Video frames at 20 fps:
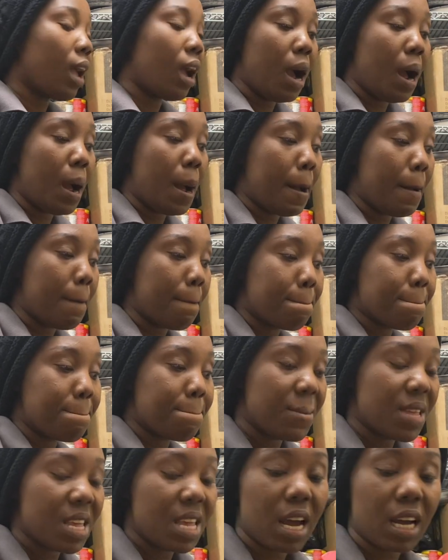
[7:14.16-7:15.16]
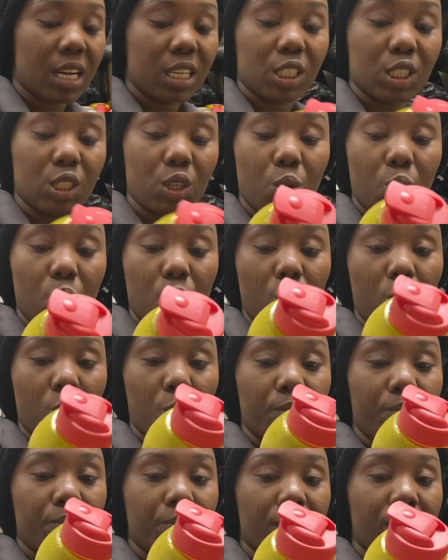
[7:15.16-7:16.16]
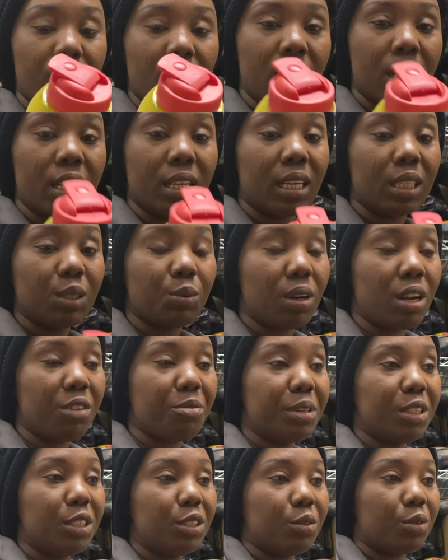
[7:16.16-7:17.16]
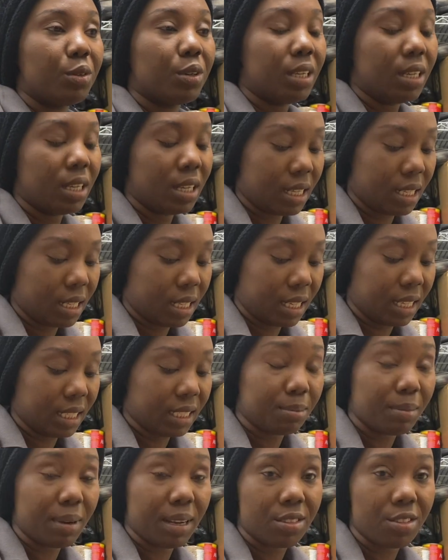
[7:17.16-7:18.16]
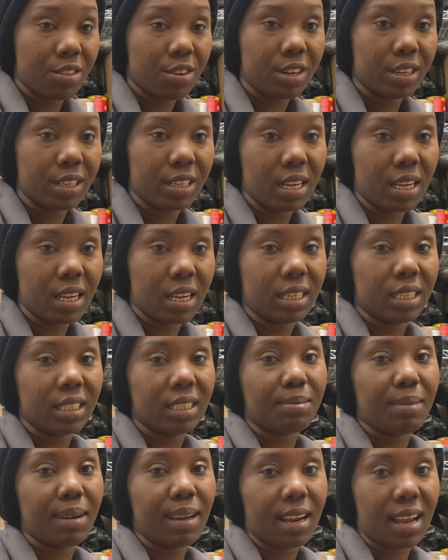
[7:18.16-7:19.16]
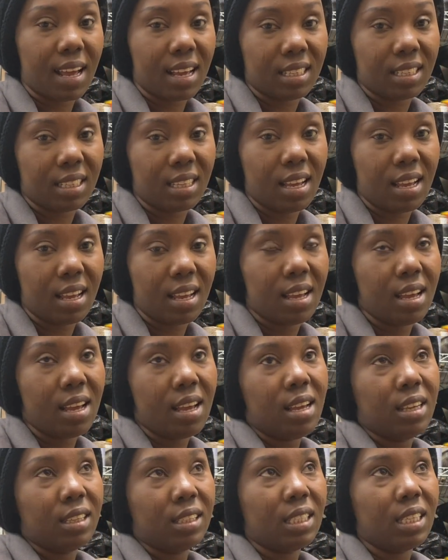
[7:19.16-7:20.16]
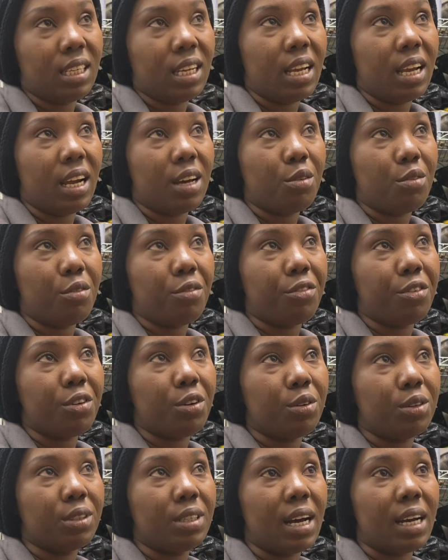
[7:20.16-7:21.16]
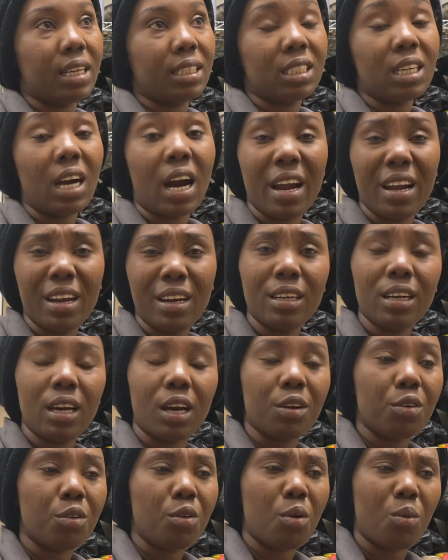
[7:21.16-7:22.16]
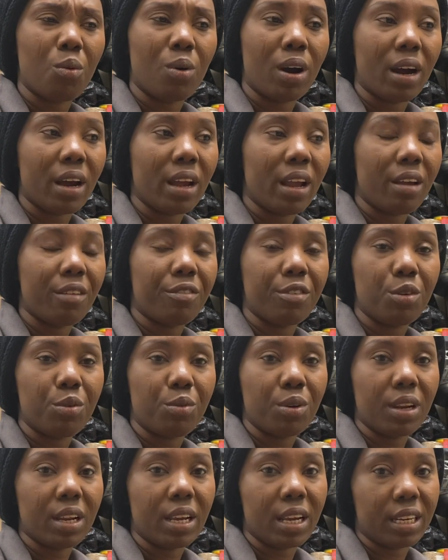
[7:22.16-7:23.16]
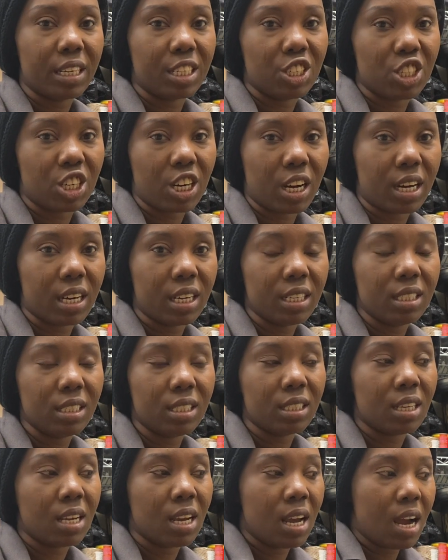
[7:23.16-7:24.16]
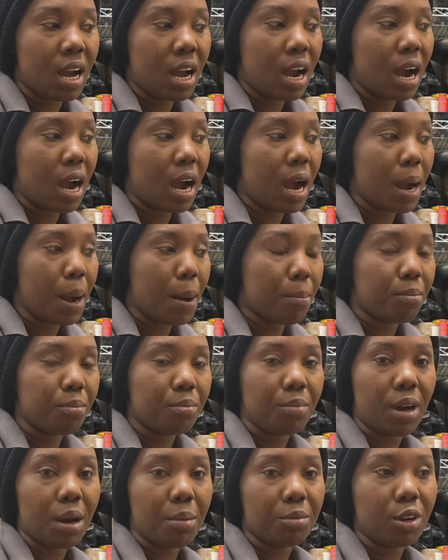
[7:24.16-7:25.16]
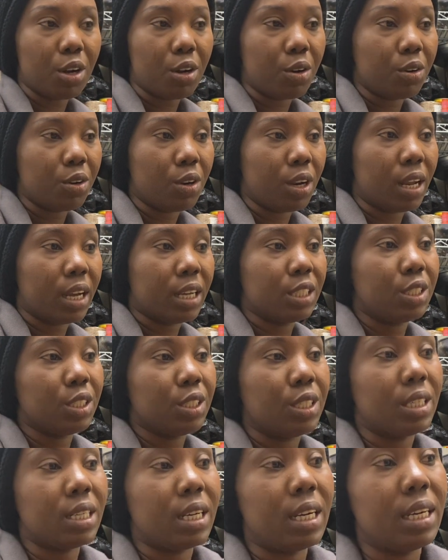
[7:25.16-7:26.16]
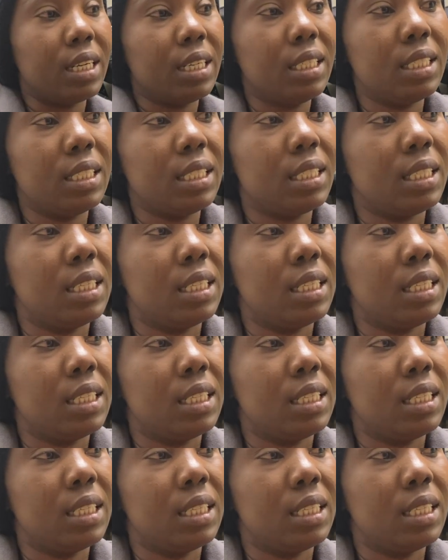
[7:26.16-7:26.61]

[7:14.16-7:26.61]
Um, yeah, so that's what I've been doing. It's my third day and it's my last day. Today I don't feel that tired. I don't know why. I feel really energized. Um, I'm not gonna lie to you guys.